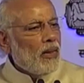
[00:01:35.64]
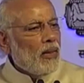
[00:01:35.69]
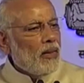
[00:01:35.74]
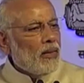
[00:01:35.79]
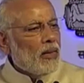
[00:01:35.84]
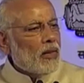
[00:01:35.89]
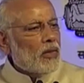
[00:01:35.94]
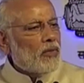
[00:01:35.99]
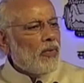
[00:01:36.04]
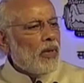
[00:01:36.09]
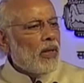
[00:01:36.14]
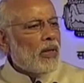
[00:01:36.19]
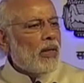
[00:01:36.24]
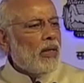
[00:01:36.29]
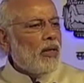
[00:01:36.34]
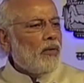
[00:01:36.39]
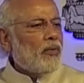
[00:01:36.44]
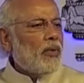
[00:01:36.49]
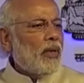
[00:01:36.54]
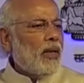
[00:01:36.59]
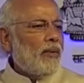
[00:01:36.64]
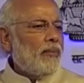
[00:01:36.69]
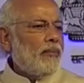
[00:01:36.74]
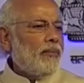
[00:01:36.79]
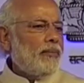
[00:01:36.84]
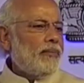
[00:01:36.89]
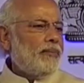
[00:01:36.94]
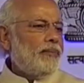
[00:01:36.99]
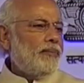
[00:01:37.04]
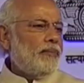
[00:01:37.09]
This will give
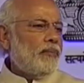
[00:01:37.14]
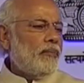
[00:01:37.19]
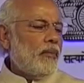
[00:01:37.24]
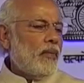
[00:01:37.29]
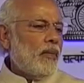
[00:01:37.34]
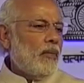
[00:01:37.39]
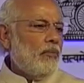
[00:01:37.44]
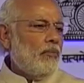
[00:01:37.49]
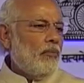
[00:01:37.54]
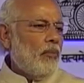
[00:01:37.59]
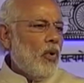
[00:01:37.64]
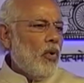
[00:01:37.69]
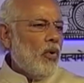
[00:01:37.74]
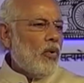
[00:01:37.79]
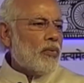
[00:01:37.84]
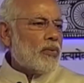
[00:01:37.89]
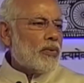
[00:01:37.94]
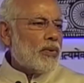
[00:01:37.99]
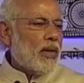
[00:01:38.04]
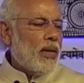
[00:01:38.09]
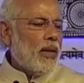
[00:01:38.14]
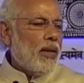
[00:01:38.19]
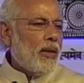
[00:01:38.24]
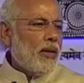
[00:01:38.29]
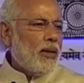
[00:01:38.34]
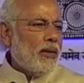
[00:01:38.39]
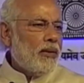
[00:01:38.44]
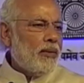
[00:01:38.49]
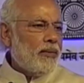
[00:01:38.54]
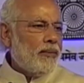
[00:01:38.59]
them more
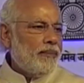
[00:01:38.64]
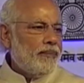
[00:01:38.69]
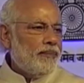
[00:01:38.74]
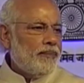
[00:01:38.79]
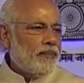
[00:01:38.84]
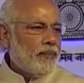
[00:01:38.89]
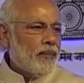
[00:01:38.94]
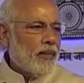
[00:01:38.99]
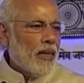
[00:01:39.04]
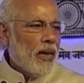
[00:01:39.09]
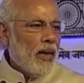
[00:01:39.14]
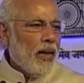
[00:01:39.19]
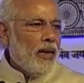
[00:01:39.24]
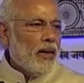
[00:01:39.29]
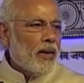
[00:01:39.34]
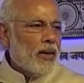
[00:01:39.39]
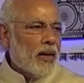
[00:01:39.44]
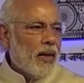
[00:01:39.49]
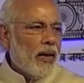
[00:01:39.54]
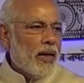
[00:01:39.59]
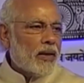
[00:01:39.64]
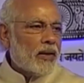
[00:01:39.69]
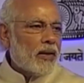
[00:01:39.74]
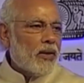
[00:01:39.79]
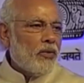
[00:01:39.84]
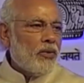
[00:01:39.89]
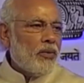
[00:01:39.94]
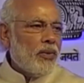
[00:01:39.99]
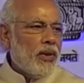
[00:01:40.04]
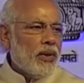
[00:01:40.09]
say in
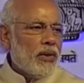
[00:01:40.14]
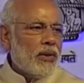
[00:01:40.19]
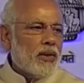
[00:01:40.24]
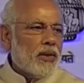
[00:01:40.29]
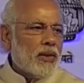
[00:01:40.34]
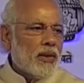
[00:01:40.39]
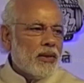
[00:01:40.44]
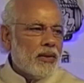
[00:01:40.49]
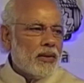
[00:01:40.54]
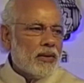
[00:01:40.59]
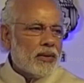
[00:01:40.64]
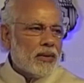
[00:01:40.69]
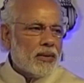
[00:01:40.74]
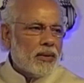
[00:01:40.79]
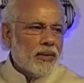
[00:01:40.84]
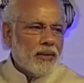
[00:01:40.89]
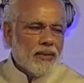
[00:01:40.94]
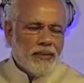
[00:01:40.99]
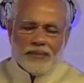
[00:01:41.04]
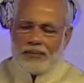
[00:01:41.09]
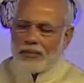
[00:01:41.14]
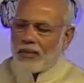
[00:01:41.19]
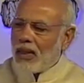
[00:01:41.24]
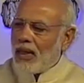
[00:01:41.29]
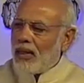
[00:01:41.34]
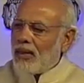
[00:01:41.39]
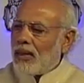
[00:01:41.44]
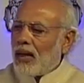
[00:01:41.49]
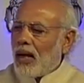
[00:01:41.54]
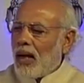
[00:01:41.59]
collective decisions
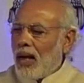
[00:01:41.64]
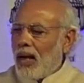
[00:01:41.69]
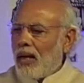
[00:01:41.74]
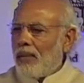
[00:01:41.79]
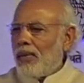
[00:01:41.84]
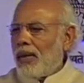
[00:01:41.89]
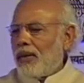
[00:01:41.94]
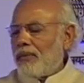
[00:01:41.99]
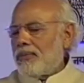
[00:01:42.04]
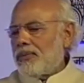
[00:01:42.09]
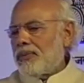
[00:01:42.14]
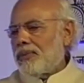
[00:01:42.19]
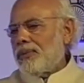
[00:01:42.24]
in the IMF.